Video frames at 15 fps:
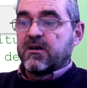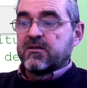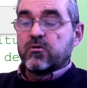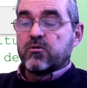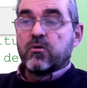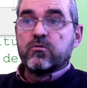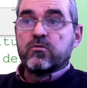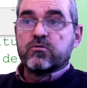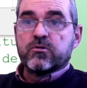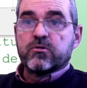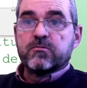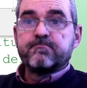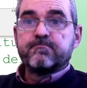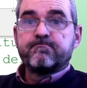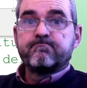and
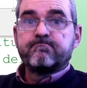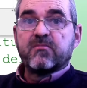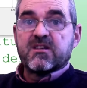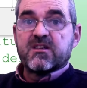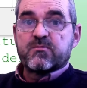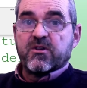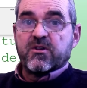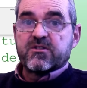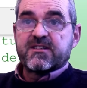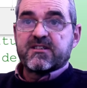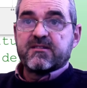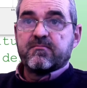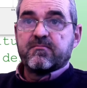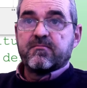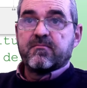also these
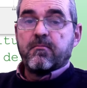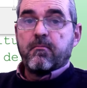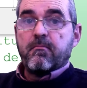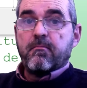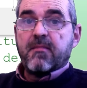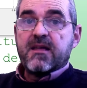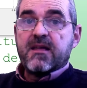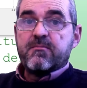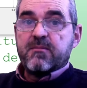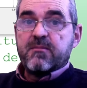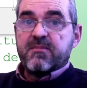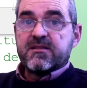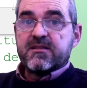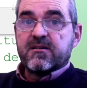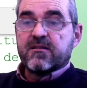plots may be
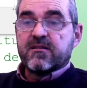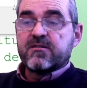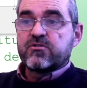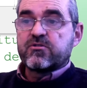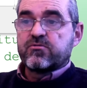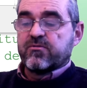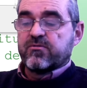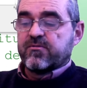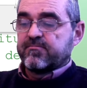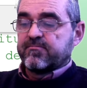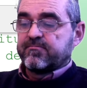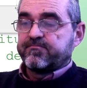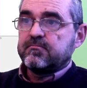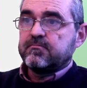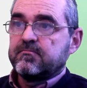better understood
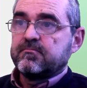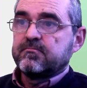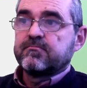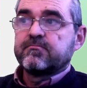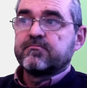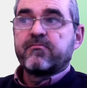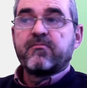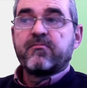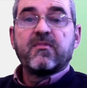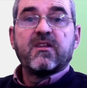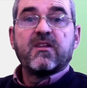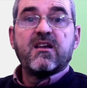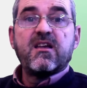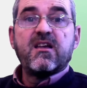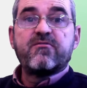
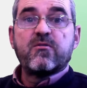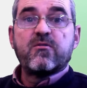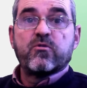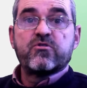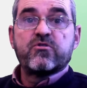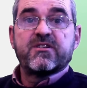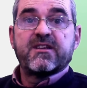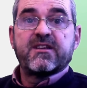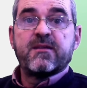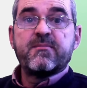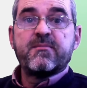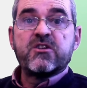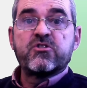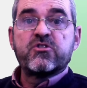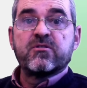if we watch an
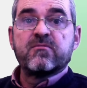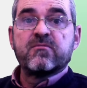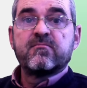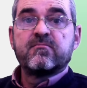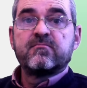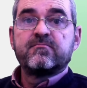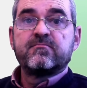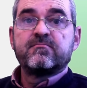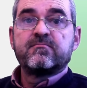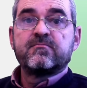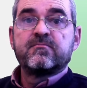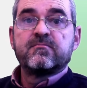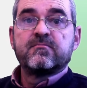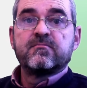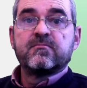animation
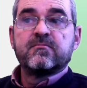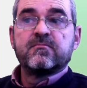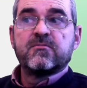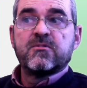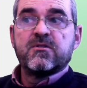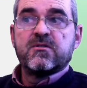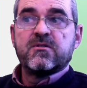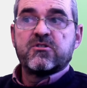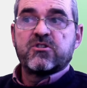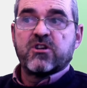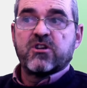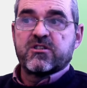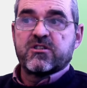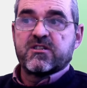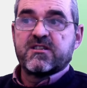
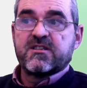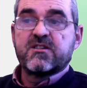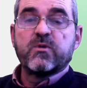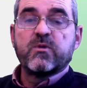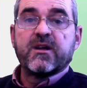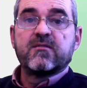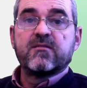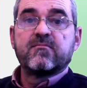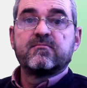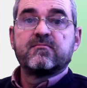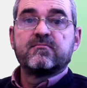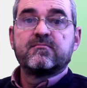such as this one,